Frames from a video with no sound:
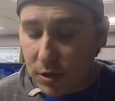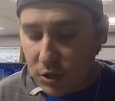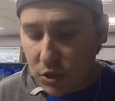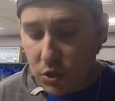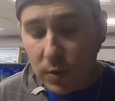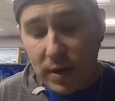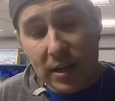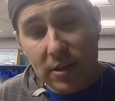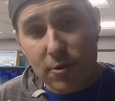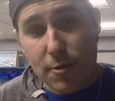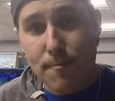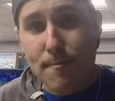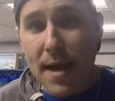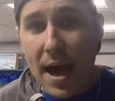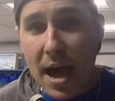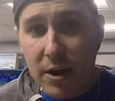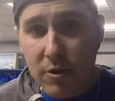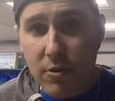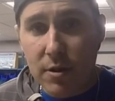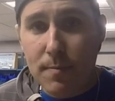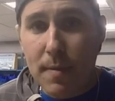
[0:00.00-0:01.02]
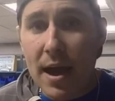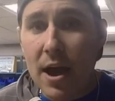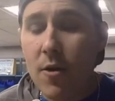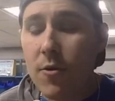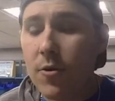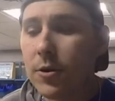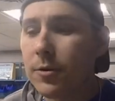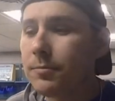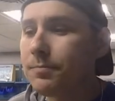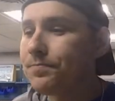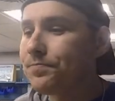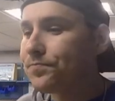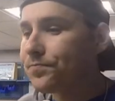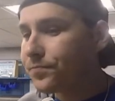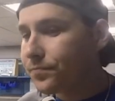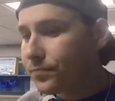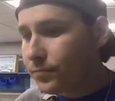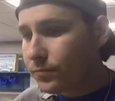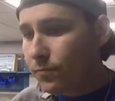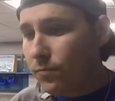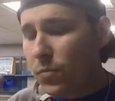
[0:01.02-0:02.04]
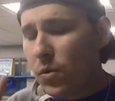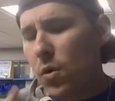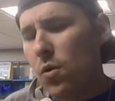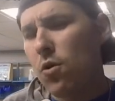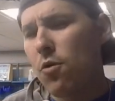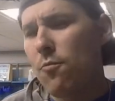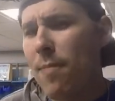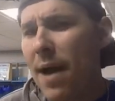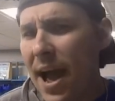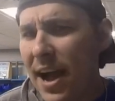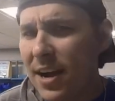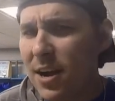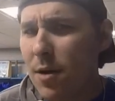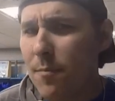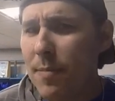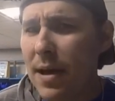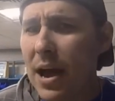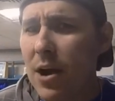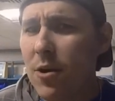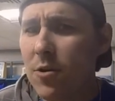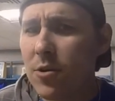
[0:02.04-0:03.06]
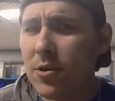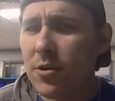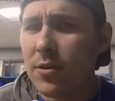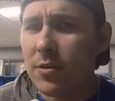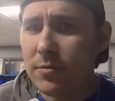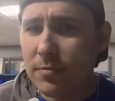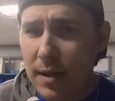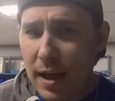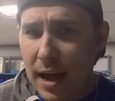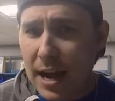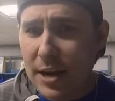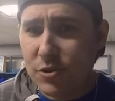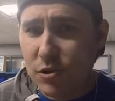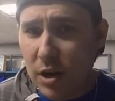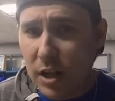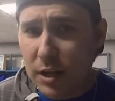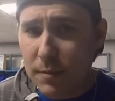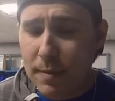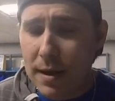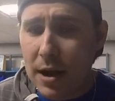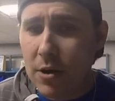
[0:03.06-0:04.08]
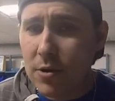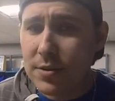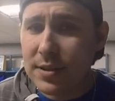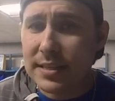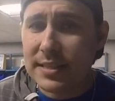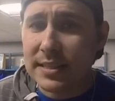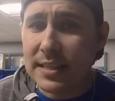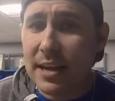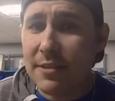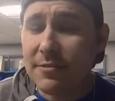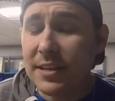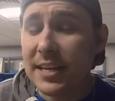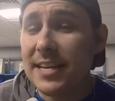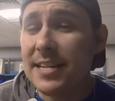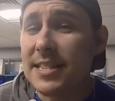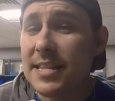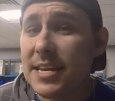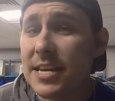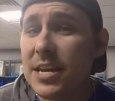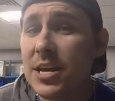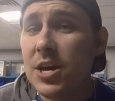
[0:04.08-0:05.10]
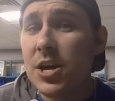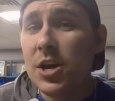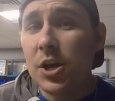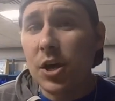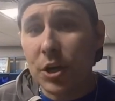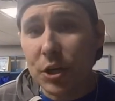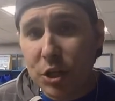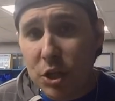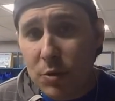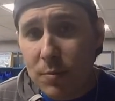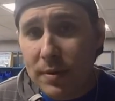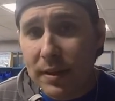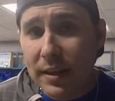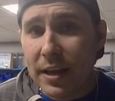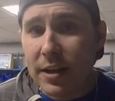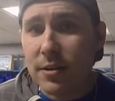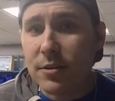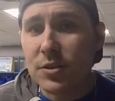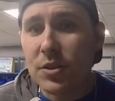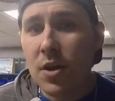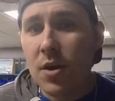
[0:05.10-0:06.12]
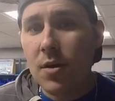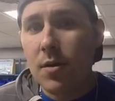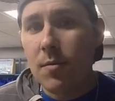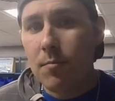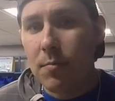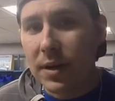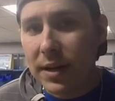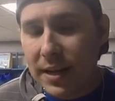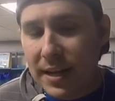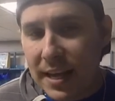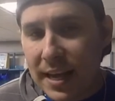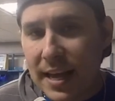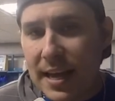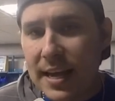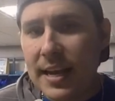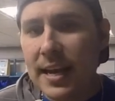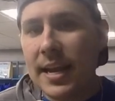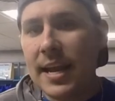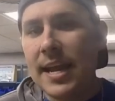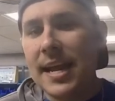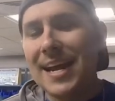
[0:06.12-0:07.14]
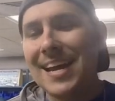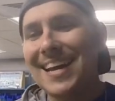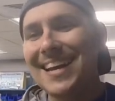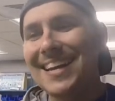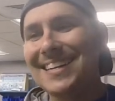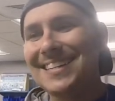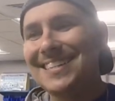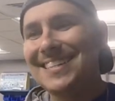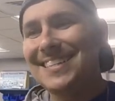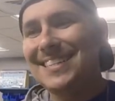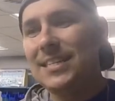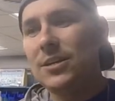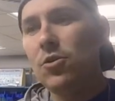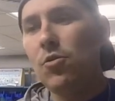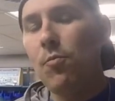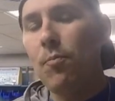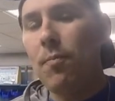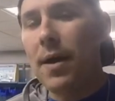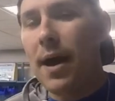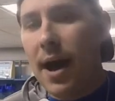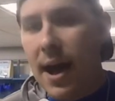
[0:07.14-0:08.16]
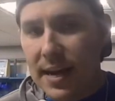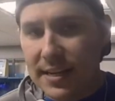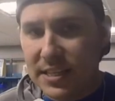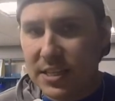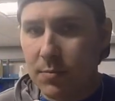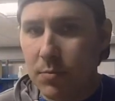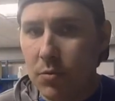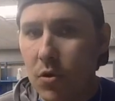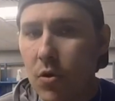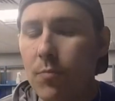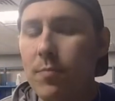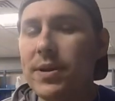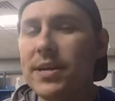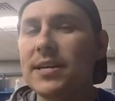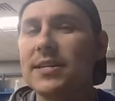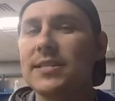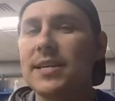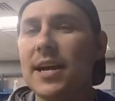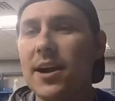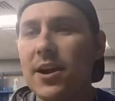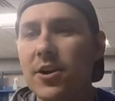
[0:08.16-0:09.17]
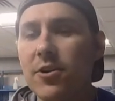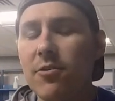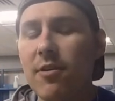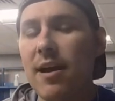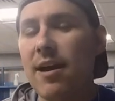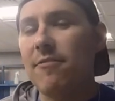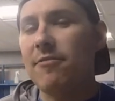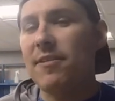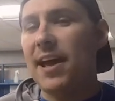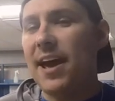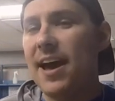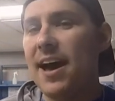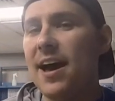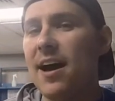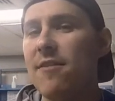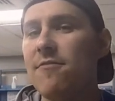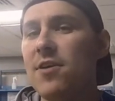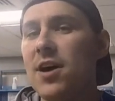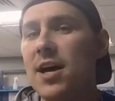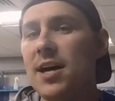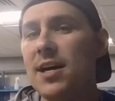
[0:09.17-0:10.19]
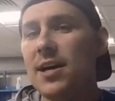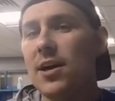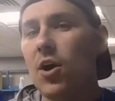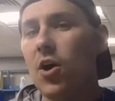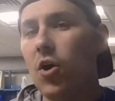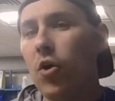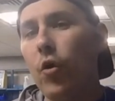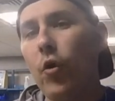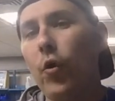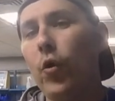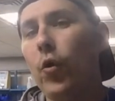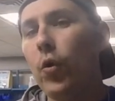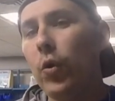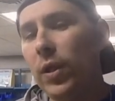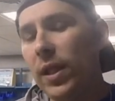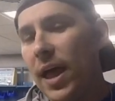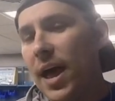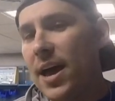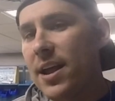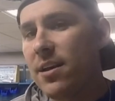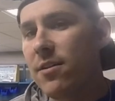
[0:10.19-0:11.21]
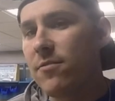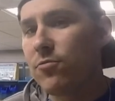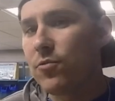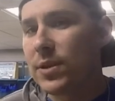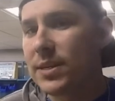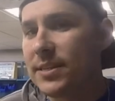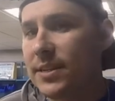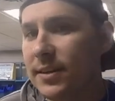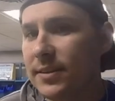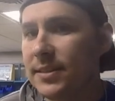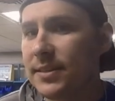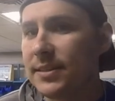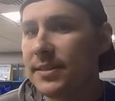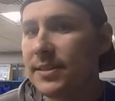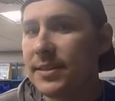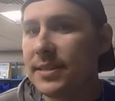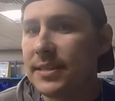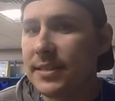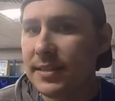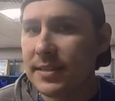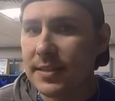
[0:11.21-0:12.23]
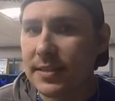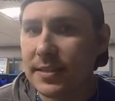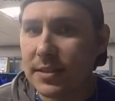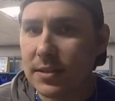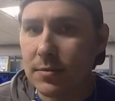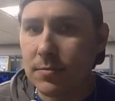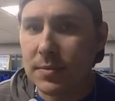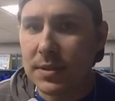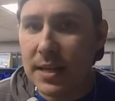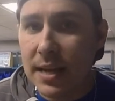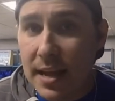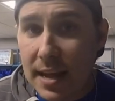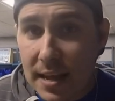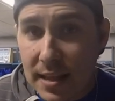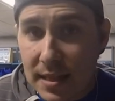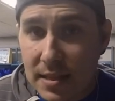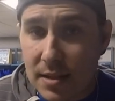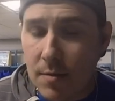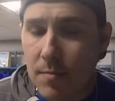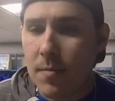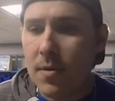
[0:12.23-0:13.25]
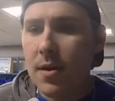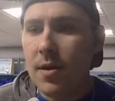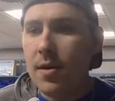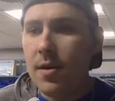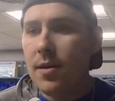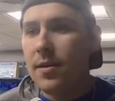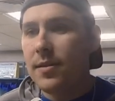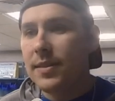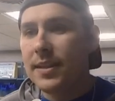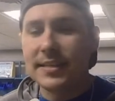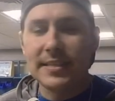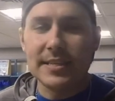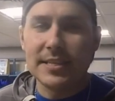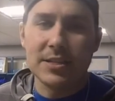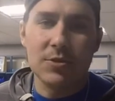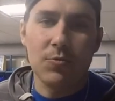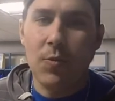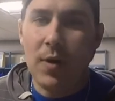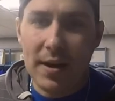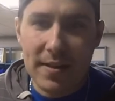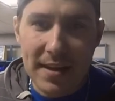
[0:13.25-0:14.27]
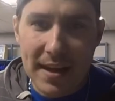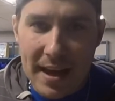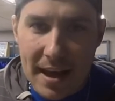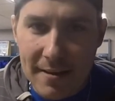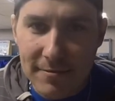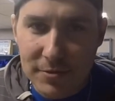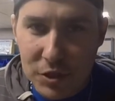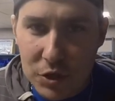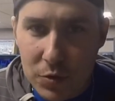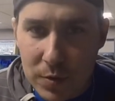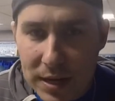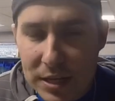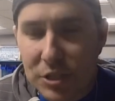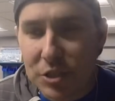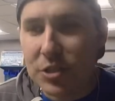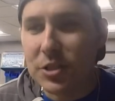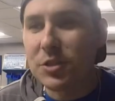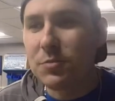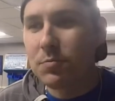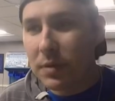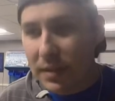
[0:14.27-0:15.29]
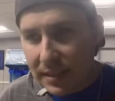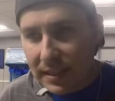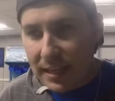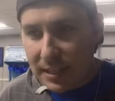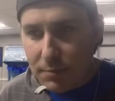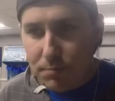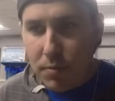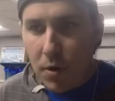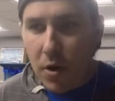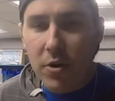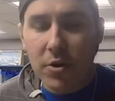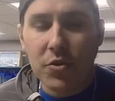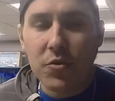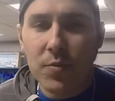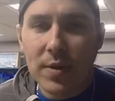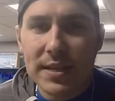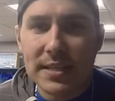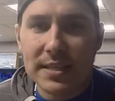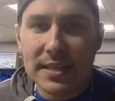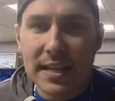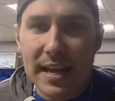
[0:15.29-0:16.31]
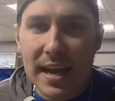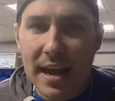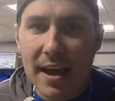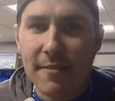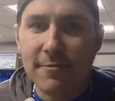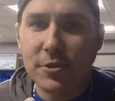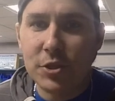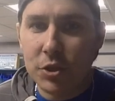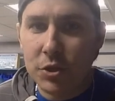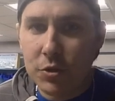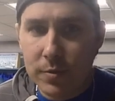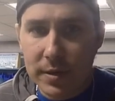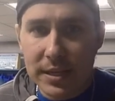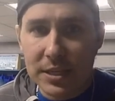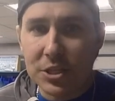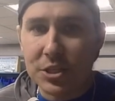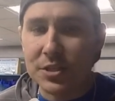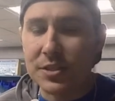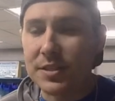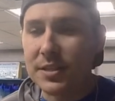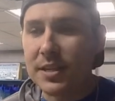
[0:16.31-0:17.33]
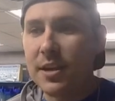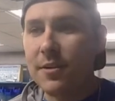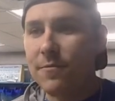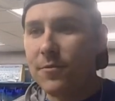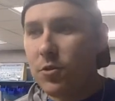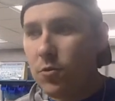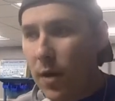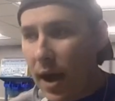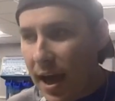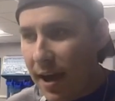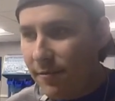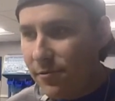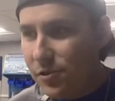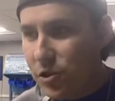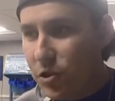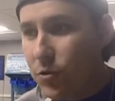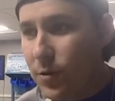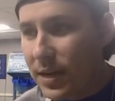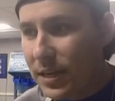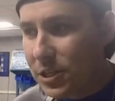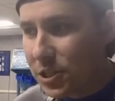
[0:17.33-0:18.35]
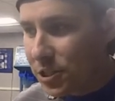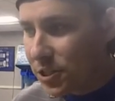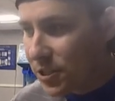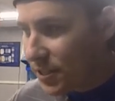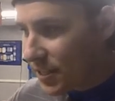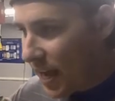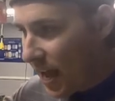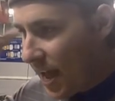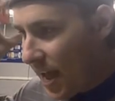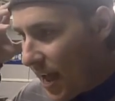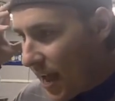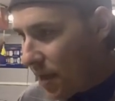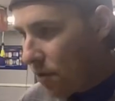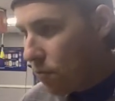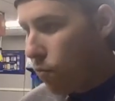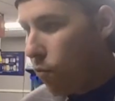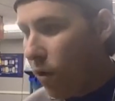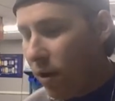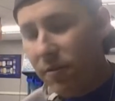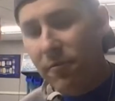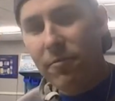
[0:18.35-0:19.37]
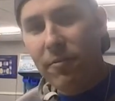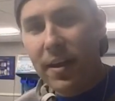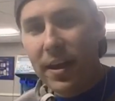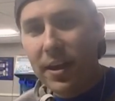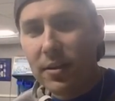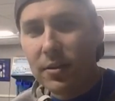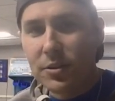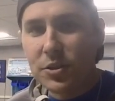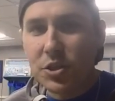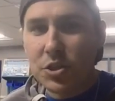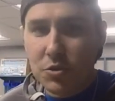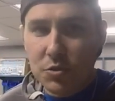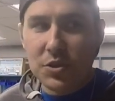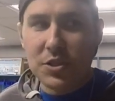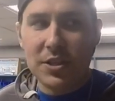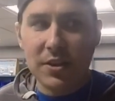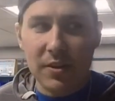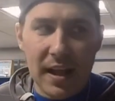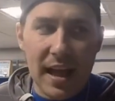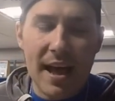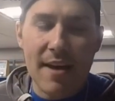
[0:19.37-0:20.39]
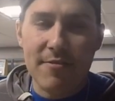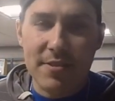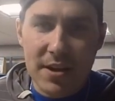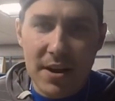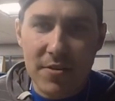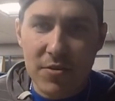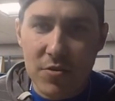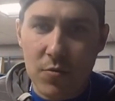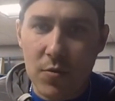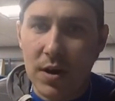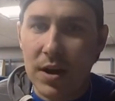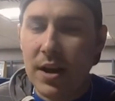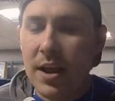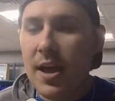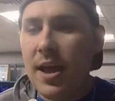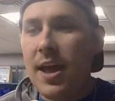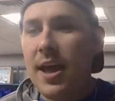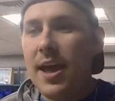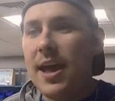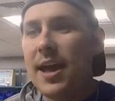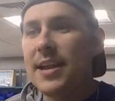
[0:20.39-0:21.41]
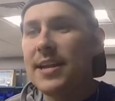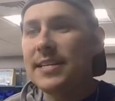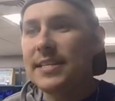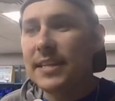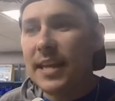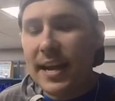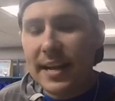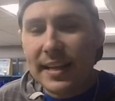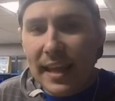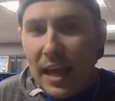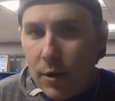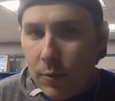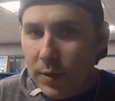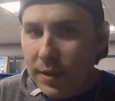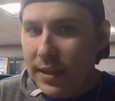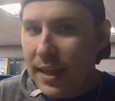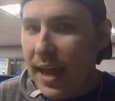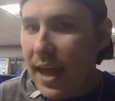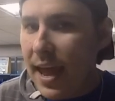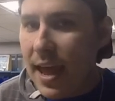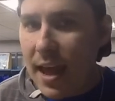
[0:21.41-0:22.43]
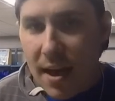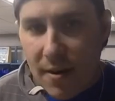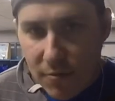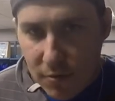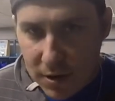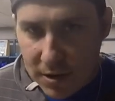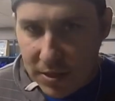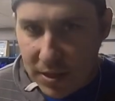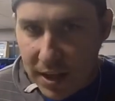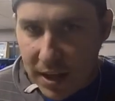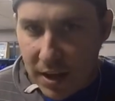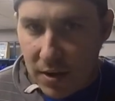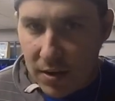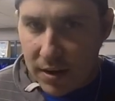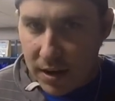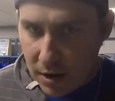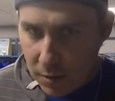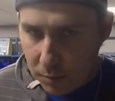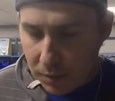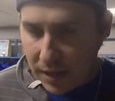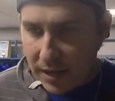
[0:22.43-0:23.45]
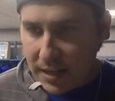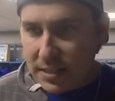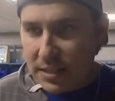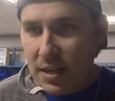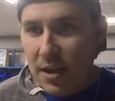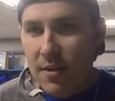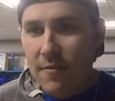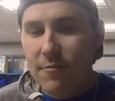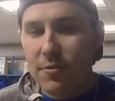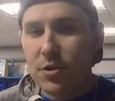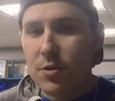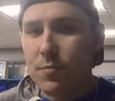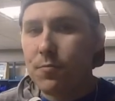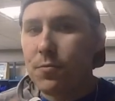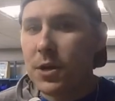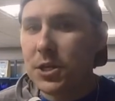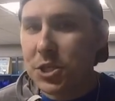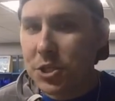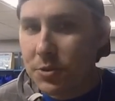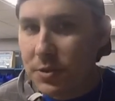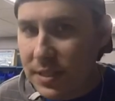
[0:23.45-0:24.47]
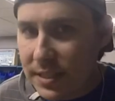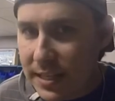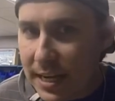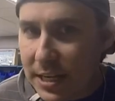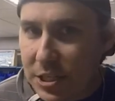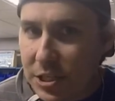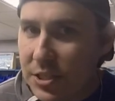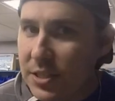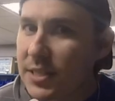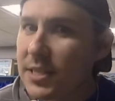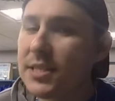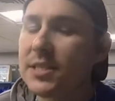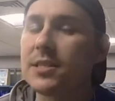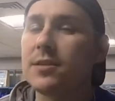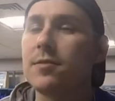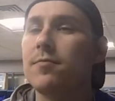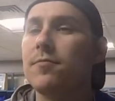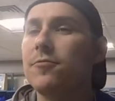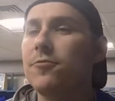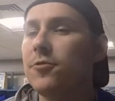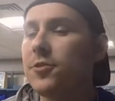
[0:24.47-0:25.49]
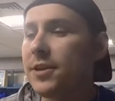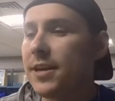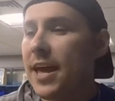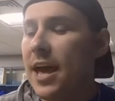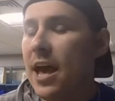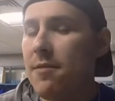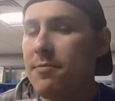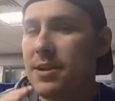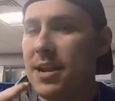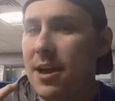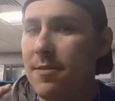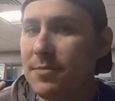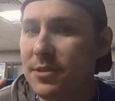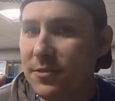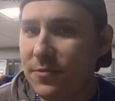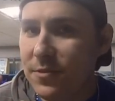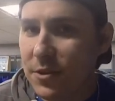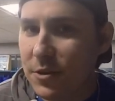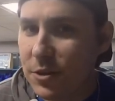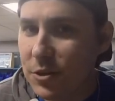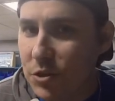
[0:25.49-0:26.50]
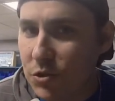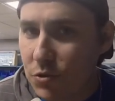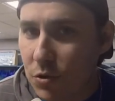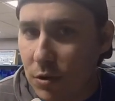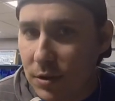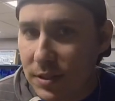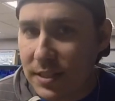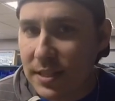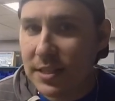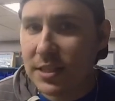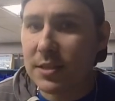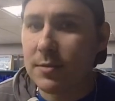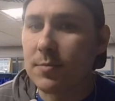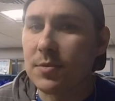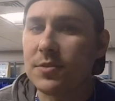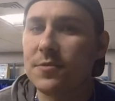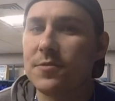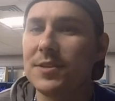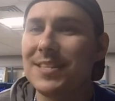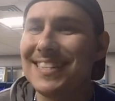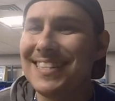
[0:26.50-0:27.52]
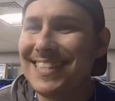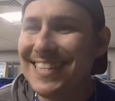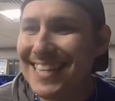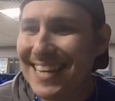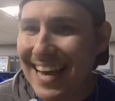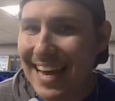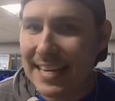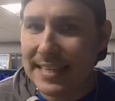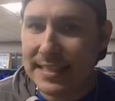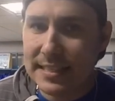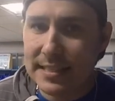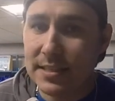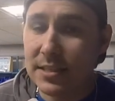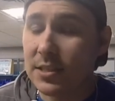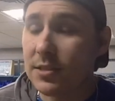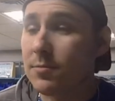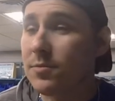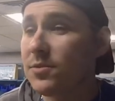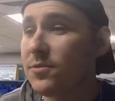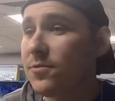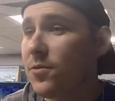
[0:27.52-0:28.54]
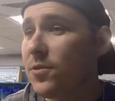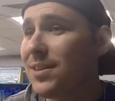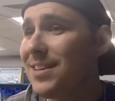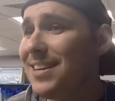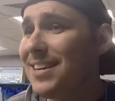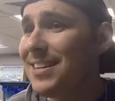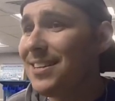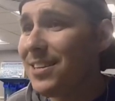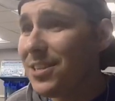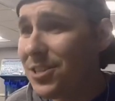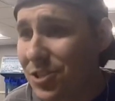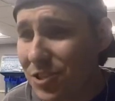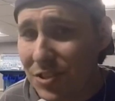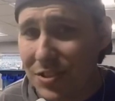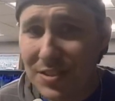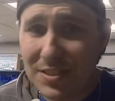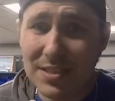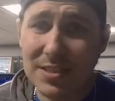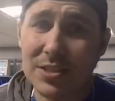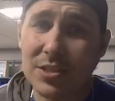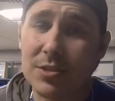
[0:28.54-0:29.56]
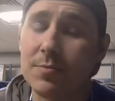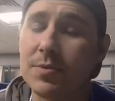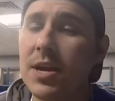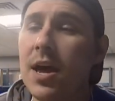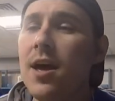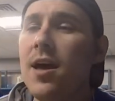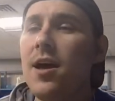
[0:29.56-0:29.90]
So either battery power or backup power, hydraulic power that's left in the accumulators. But again, it's still possible because aircraft have a whole lot of redundancy systems in them. This isn't why they have two engines, but that's part of the reason they have two engines. If you have two engines and one fails, you still have another one. And it's like that with everything on airplanes, for the pressurization system, for the cabin atmosphere control systems, for the DI systems, for the ignition systems.